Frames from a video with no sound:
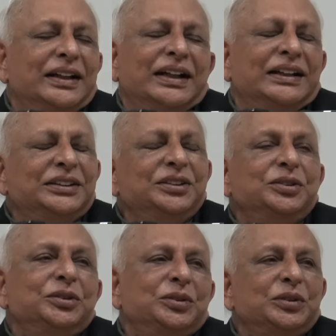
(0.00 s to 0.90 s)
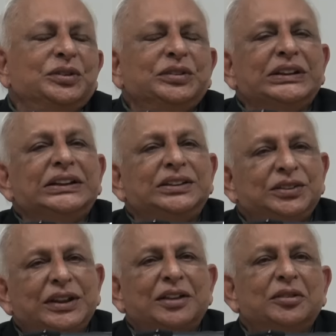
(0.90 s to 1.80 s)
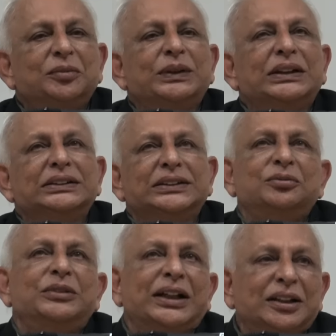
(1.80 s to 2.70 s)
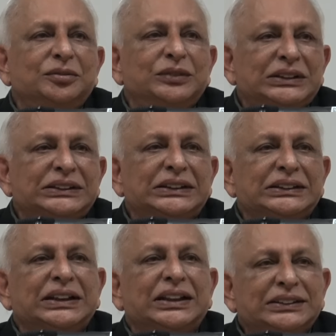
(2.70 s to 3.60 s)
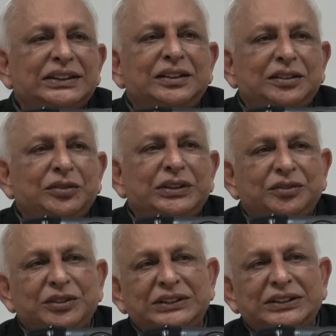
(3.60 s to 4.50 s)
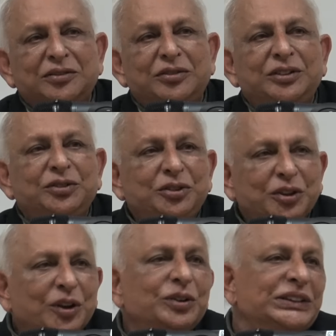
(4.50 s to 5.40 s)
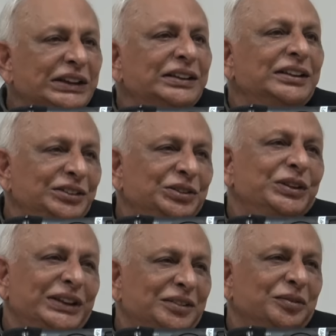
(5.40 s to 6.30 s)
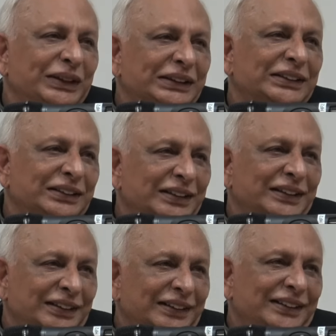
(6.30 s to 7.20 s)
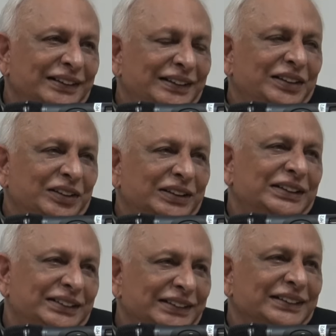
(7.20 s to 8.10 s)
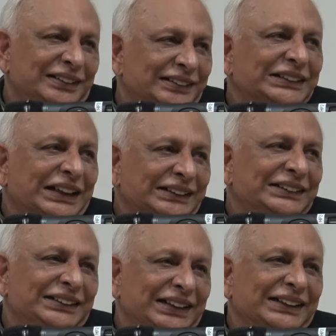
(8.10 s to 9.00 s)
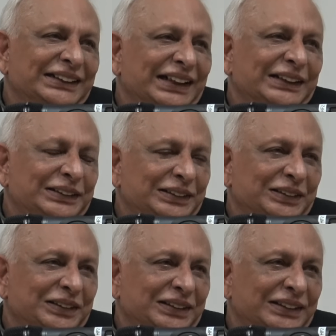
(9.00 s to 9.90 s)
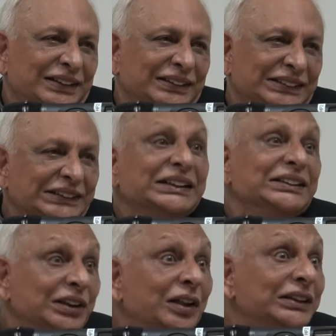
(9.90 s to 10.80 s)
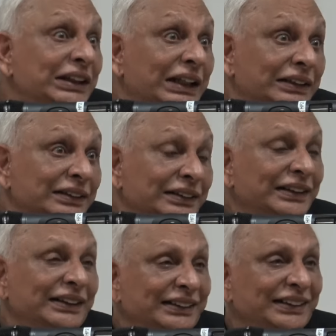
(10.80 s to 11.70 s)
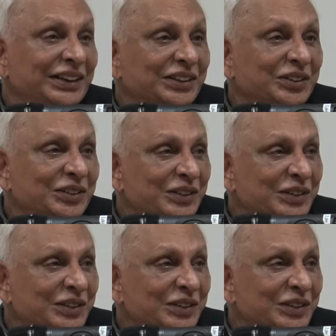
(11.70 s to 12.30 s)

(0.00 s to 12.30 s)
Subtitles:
And, you need to have sometime this discussion with someone who knows and then do it. Better not chant it like that, since he's not there. No.